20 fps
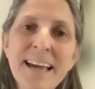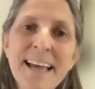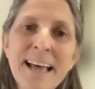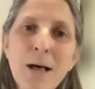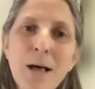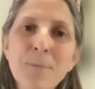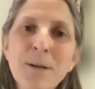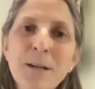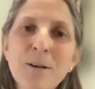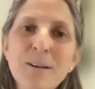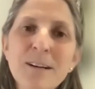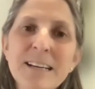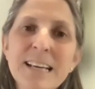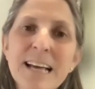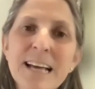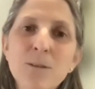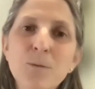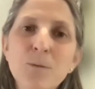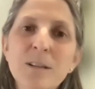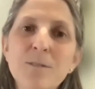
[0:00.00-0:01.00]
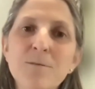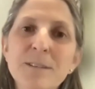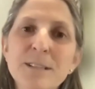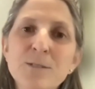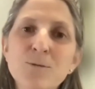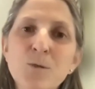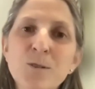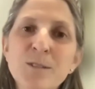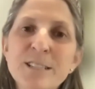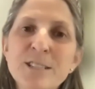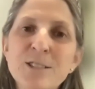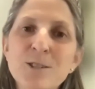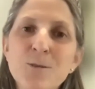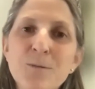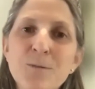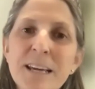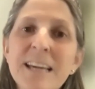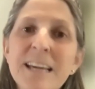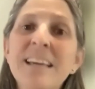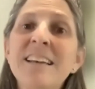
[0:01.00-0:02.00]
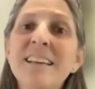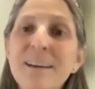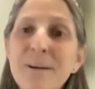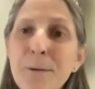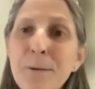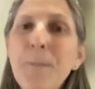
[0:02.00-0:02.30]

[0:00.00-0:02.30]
helping you connect with the resources you need.